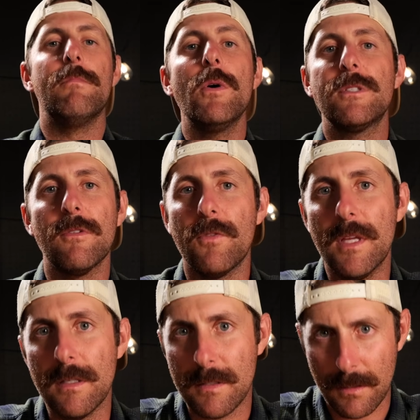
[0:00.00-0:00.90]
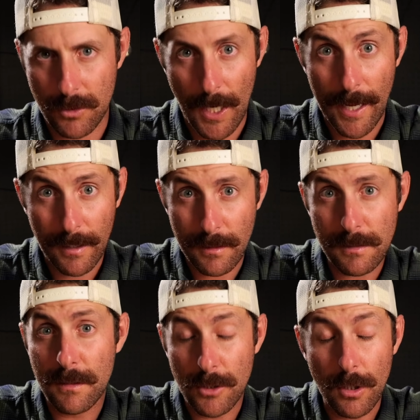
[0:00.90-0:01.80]
Most of these
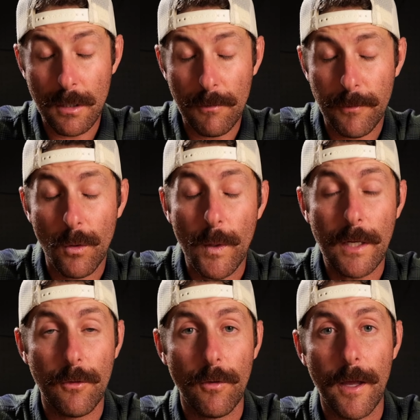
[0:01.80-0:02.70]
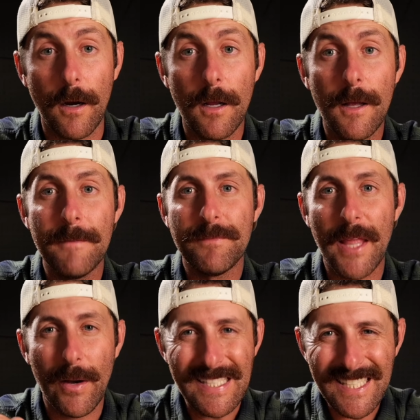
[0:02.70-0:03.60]
jackets, you're gonna feel wind through there.
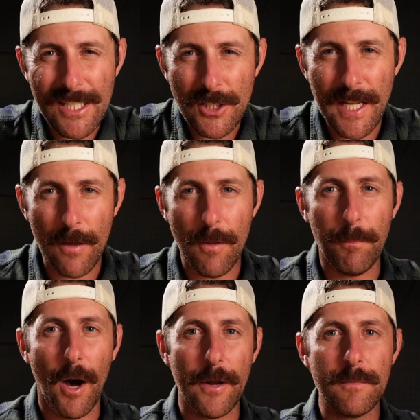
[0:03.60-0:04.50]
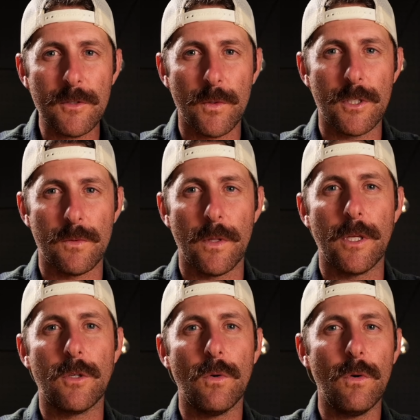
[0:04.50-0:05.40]
Now I cinched down the bottoms, which is
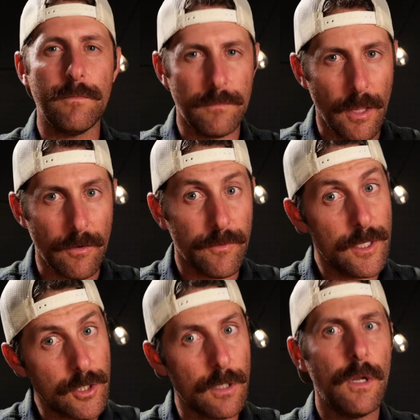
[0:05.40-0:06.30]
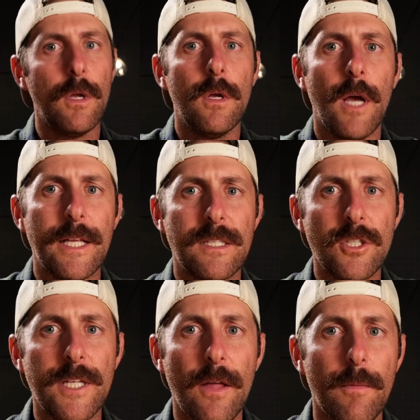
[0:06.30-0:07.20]
really cool, another feature. I
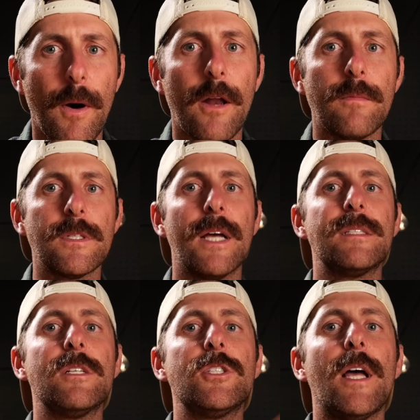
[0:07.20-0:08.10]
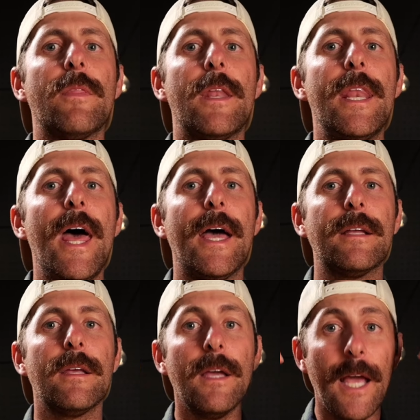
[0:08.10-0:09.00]
cinched down the bottoms, I cinched down the
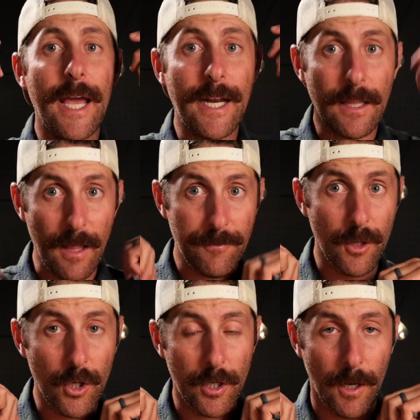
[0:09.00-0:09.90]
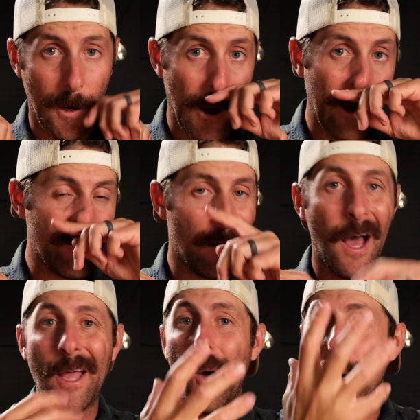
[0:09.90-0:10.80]
neck, and I left the hood off.
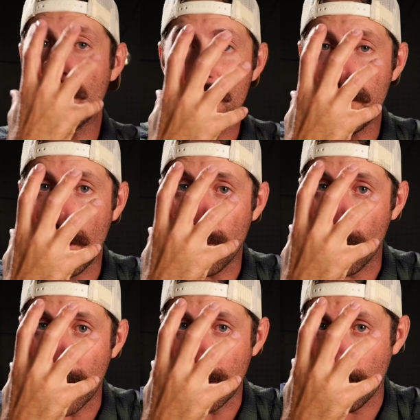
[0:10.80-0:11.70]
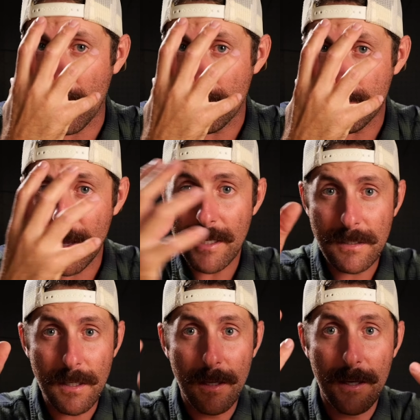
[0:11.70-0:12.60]
I only felt the wind on my
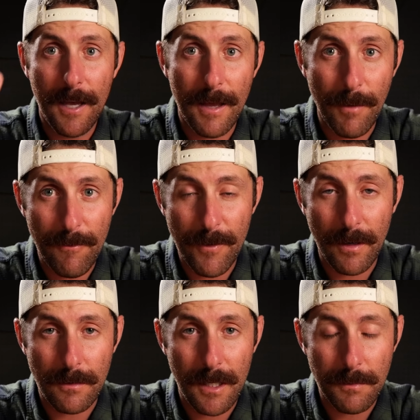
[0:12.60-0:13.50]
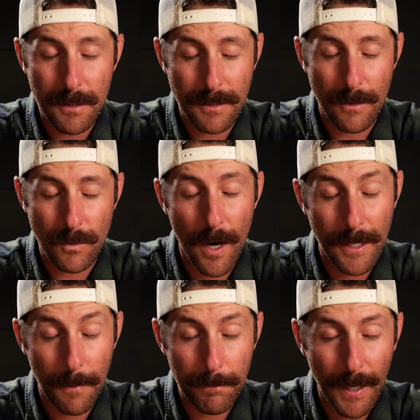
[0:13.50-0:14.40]
face and my fingertips because I was
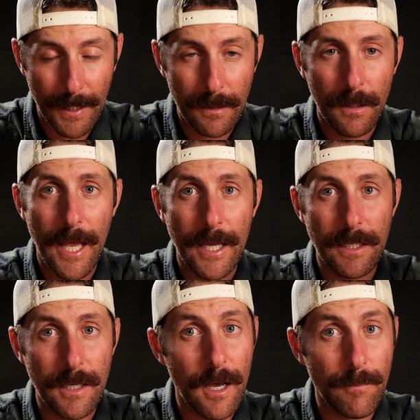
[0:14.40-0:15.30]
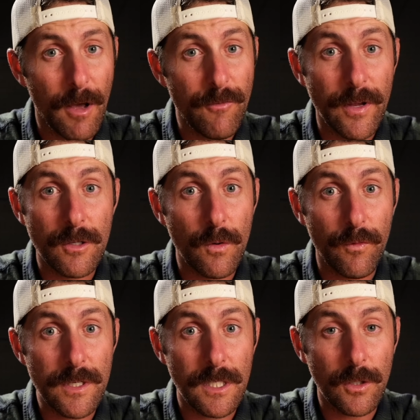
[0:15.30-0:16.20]
riding a bike, and my fingers were
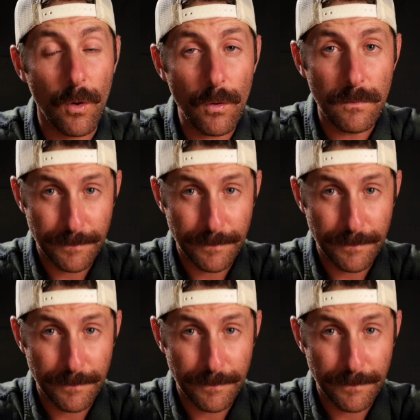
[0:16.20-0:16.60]
freezing cold.